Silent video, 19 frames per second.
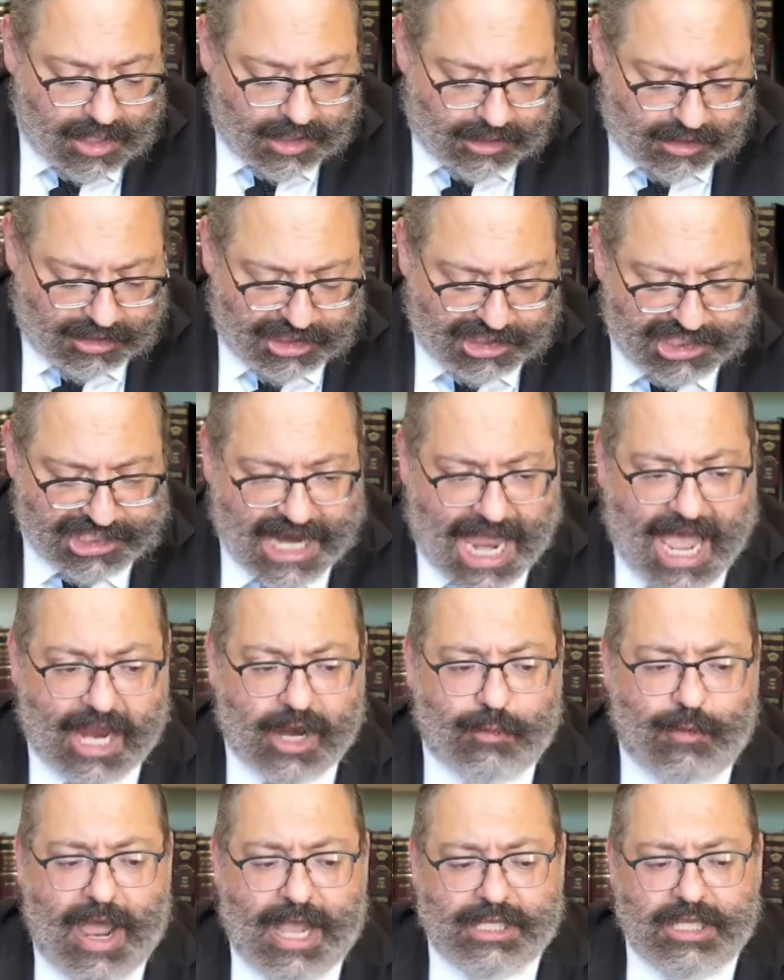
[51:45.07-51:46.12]
So the
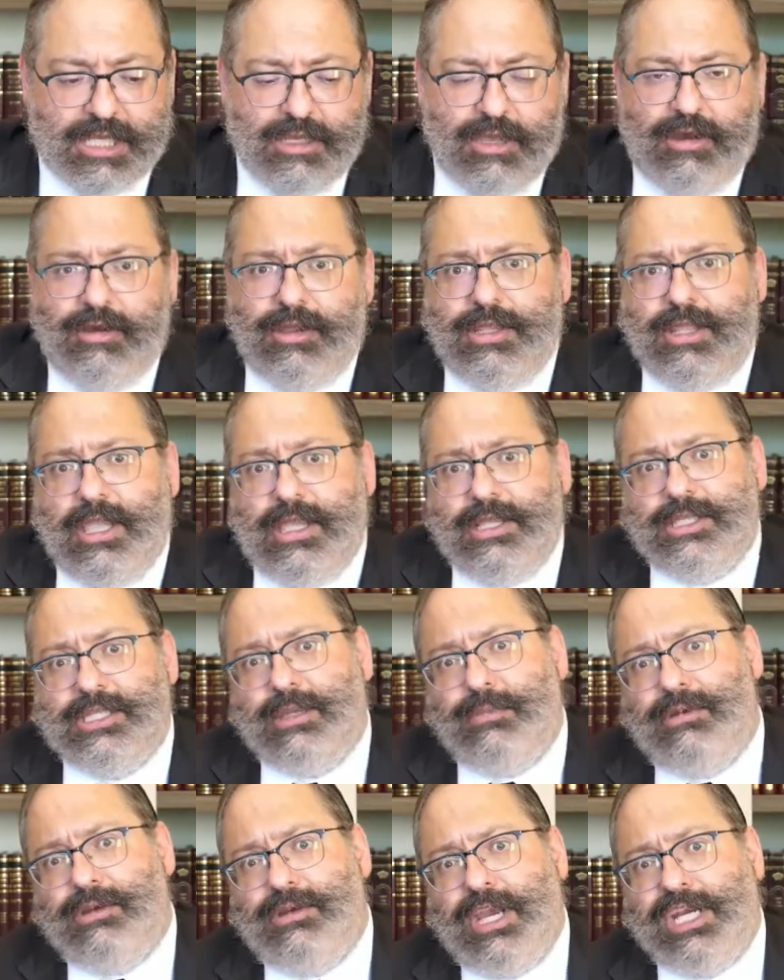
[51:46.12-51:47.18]
Shach writes in Yeridea
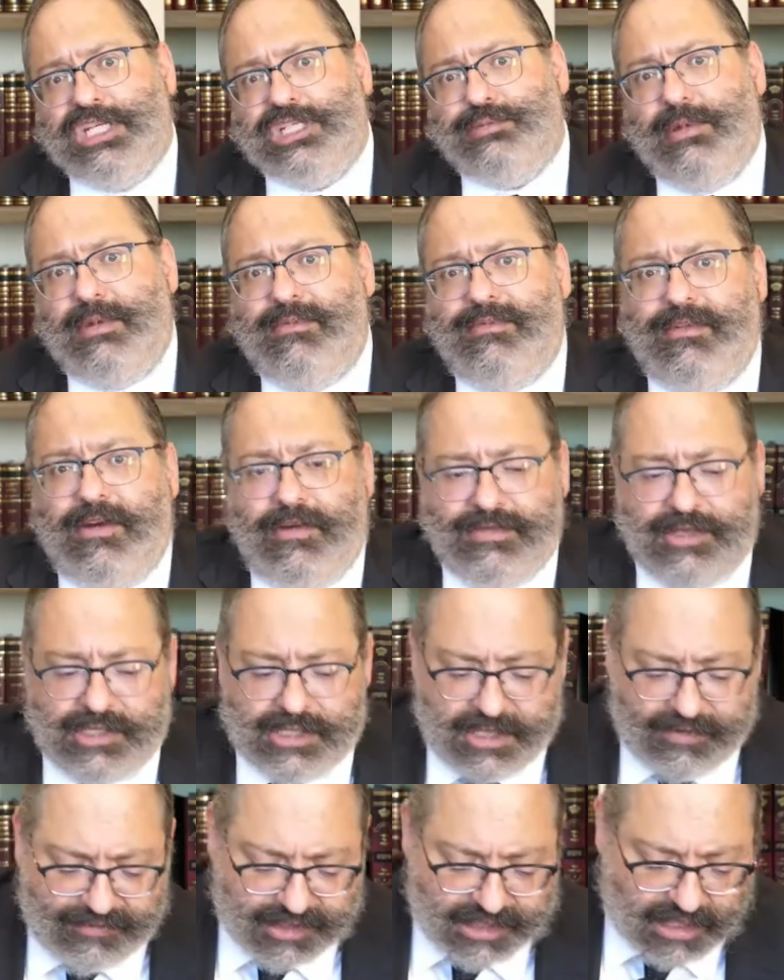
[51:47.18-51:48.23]
Simon Reishman Vav, the
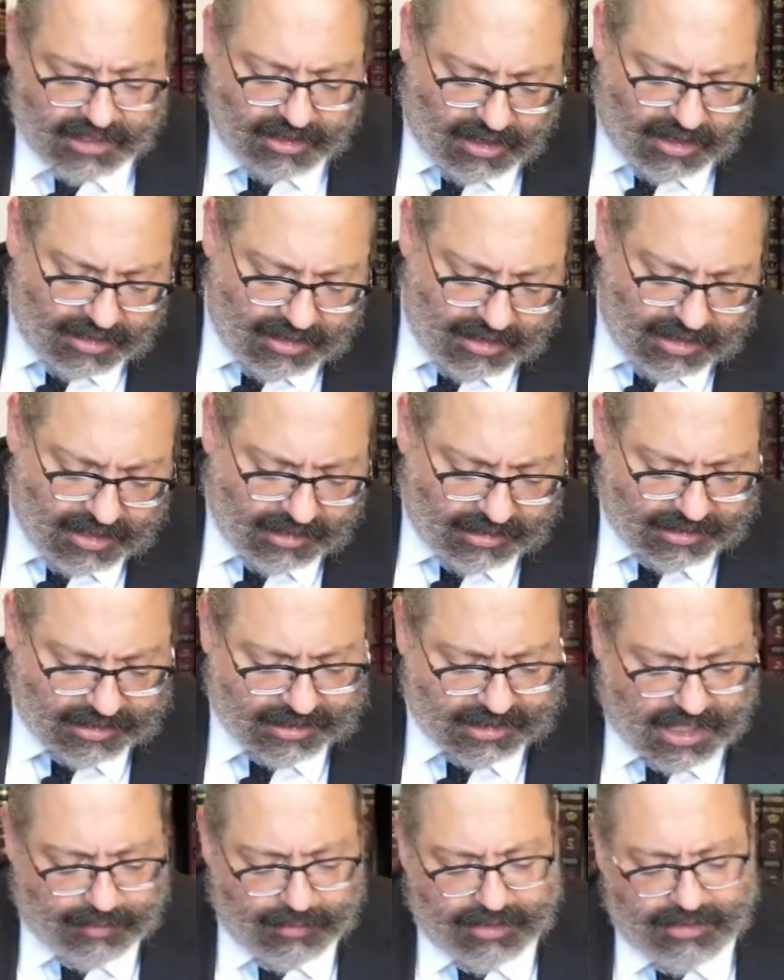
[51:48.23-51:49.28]
Sif Sekoyan,
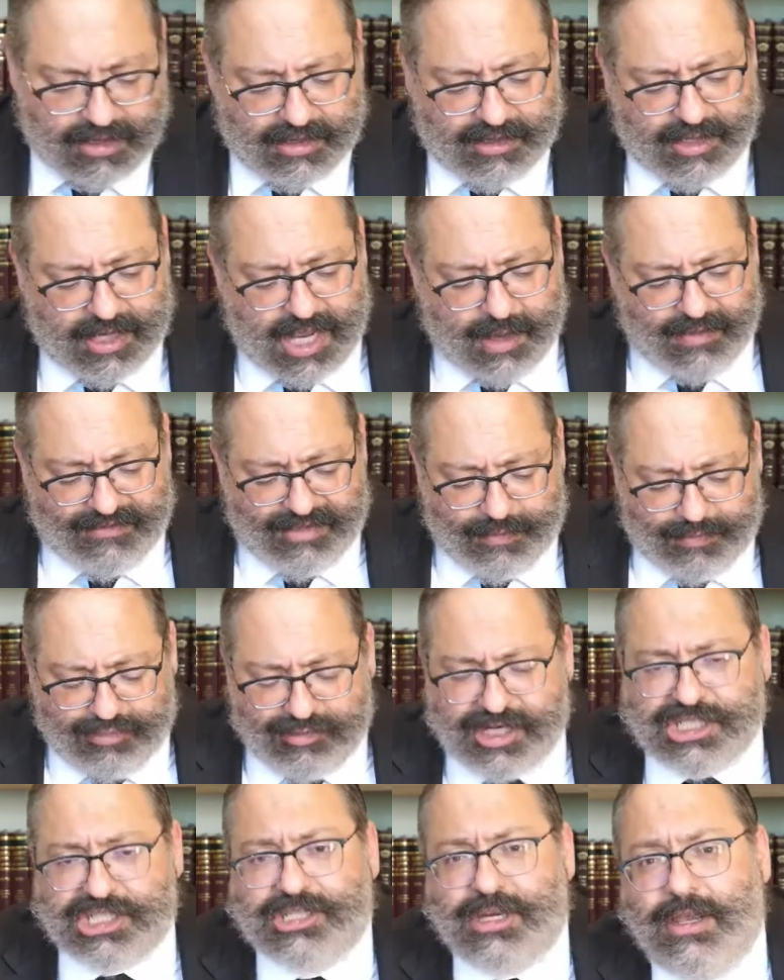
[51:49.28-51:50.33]
Hilchas Talmudin, in the name of the
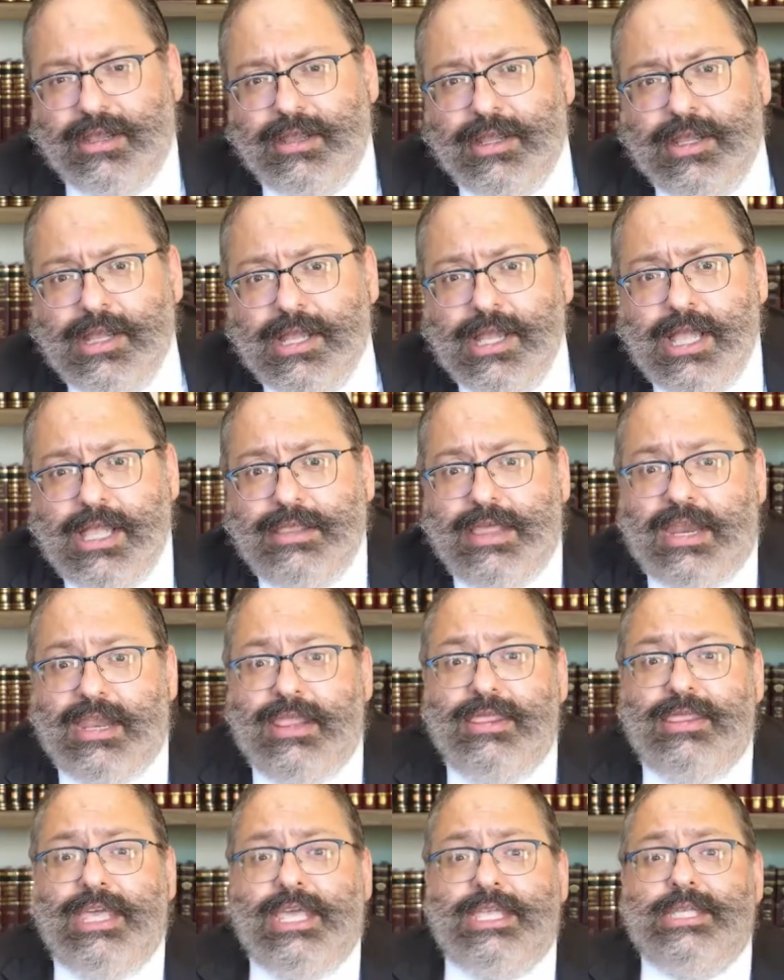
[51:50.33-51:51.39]
Prisha, that
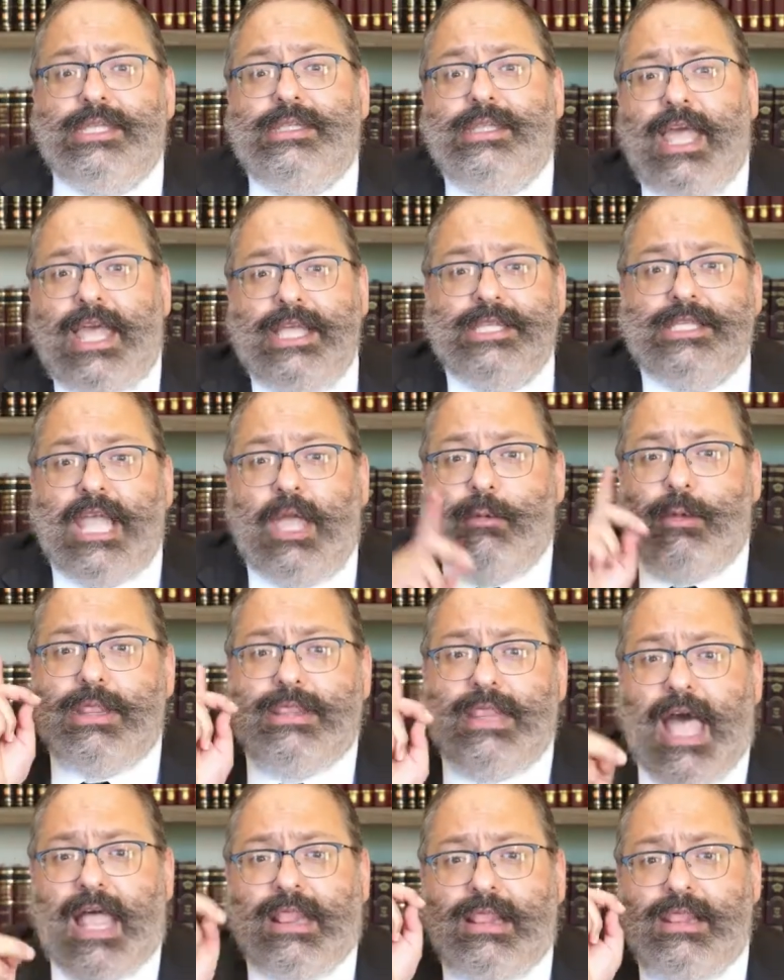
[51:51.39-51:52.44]
in these days they would
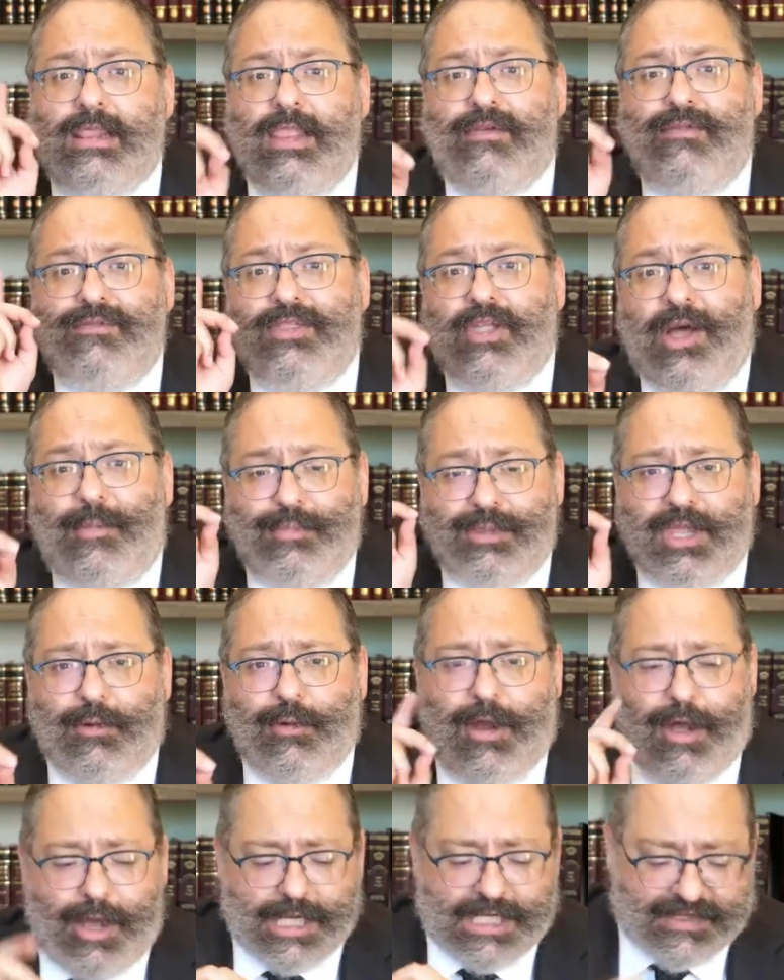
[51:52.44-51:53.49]
not lift up
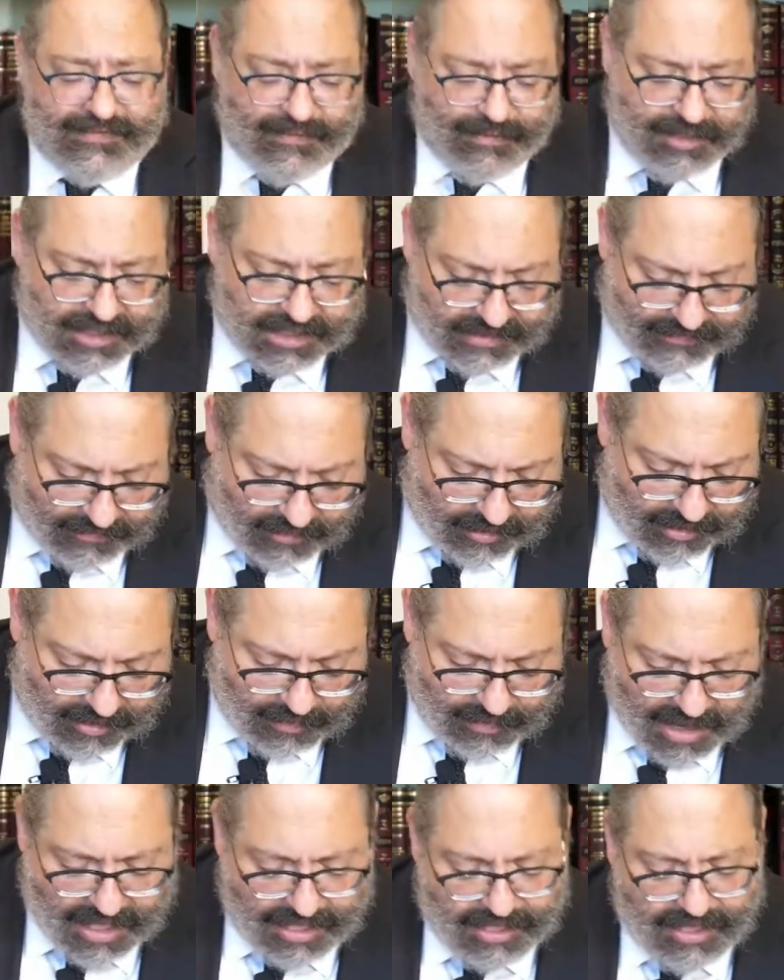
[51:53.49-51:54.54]
their eyes from the
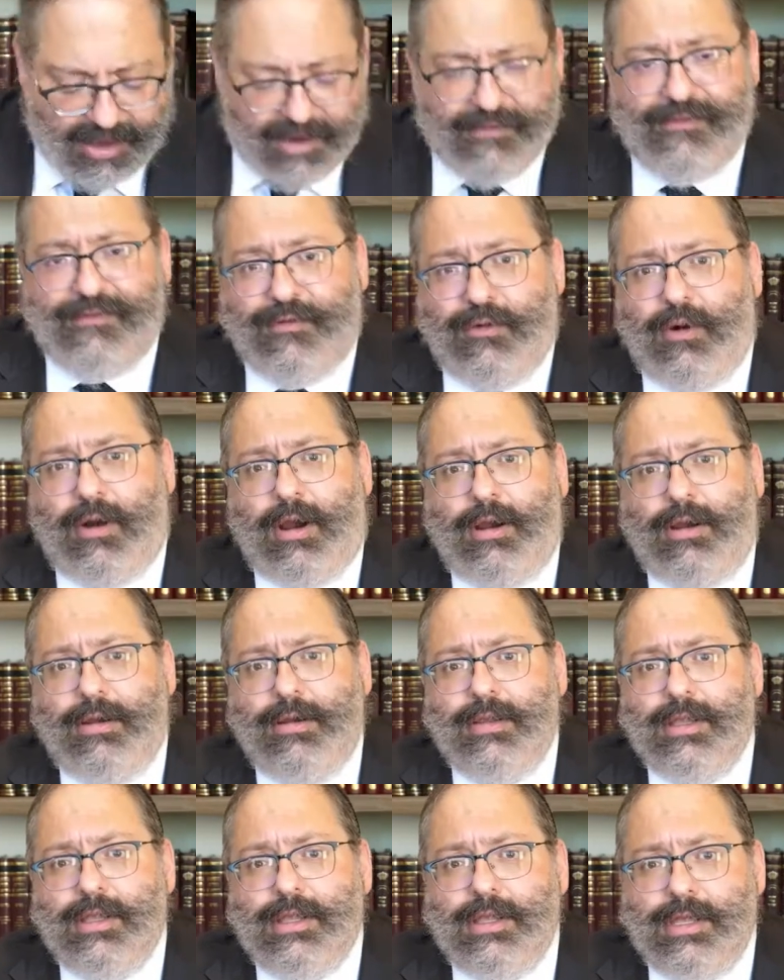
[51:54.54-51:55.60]
Svarim, and therefore
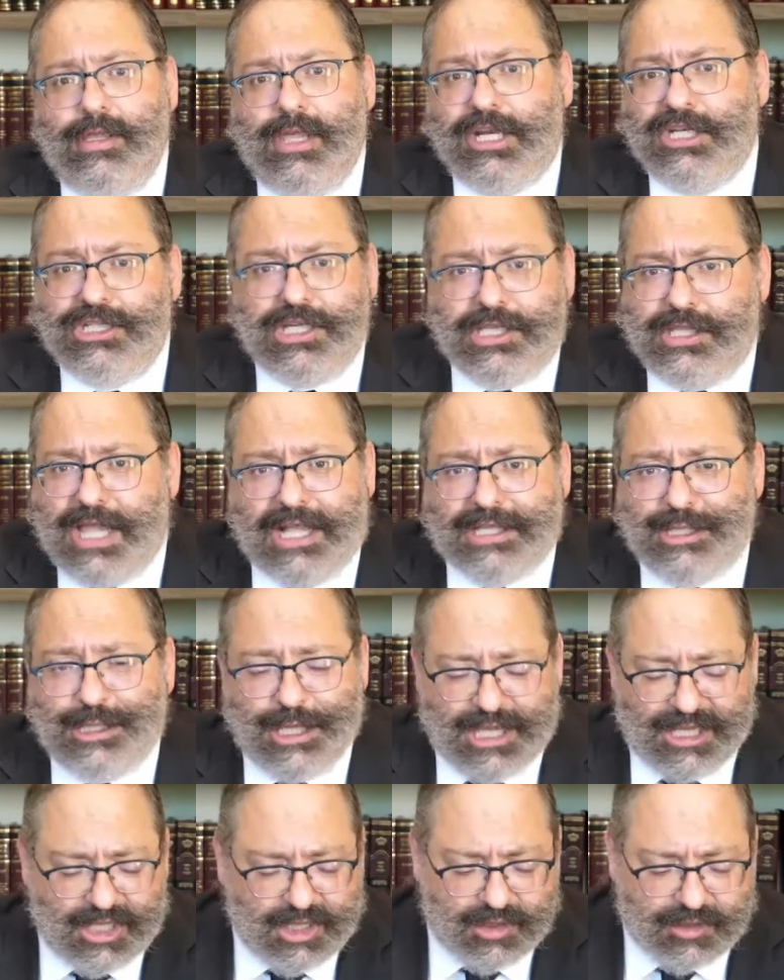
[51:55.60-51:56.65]
they should not
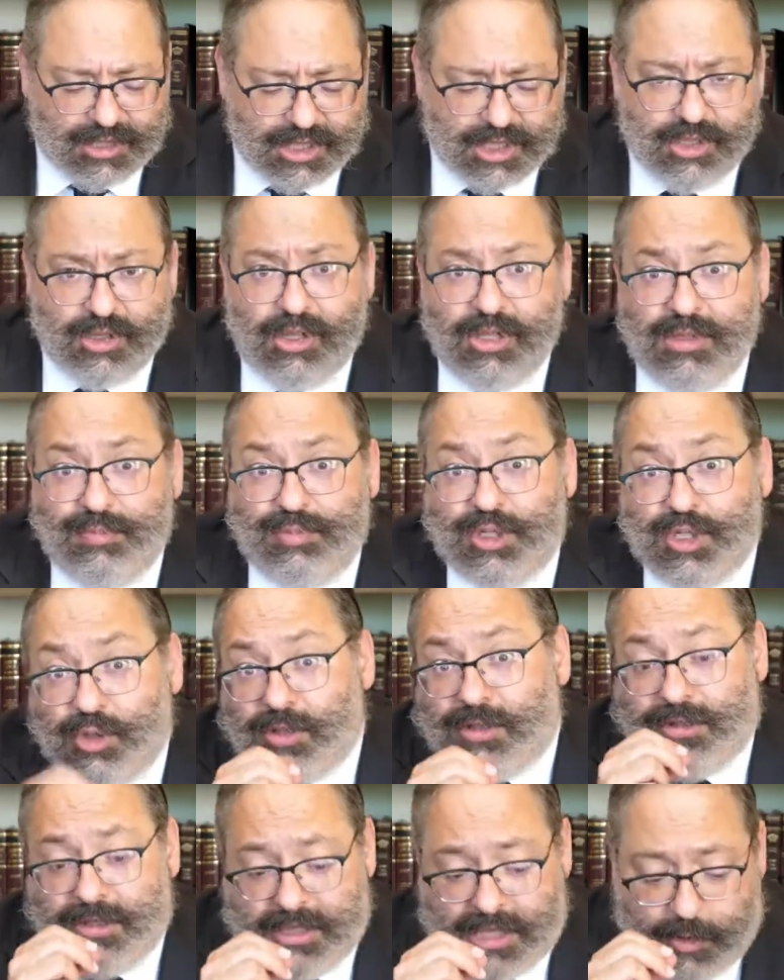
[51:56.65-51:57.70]
say Tzugazunt.
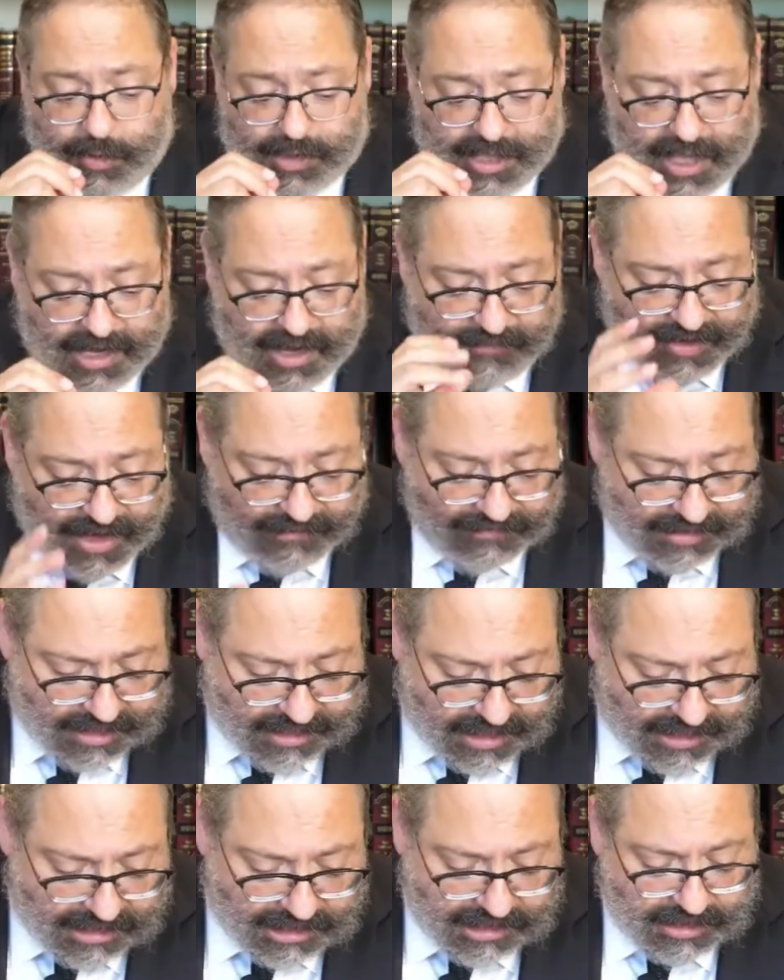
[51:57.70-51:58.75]
Certainly they would not have
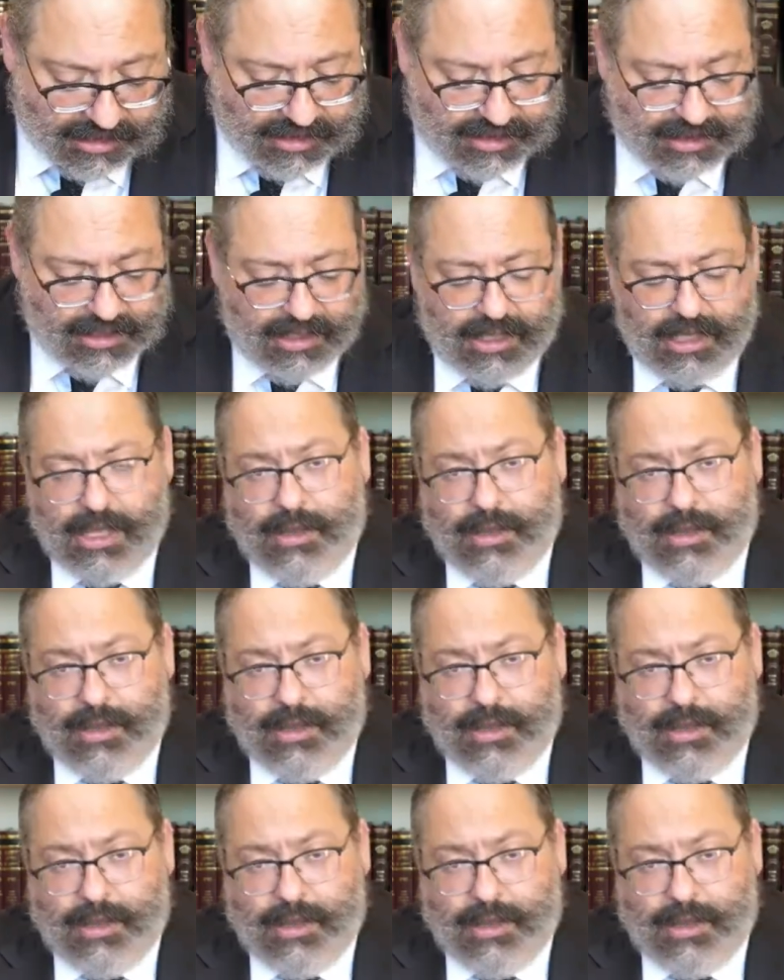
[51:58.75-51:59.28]
conversations.